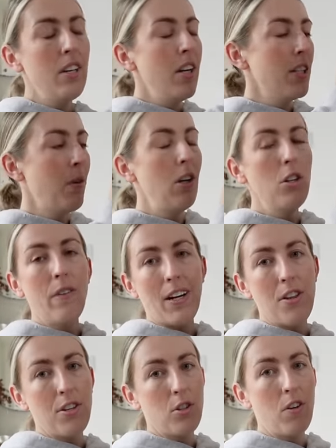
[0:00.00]
So I love
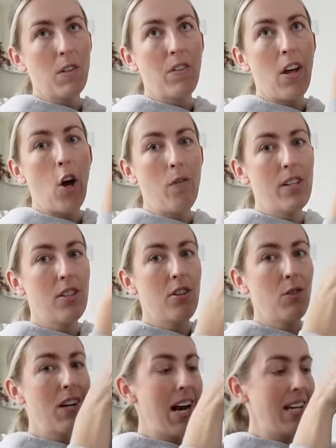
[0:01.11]
&Other Stories for their
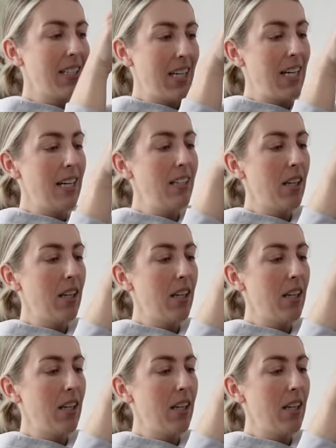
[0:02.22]
oversized relaxed tees.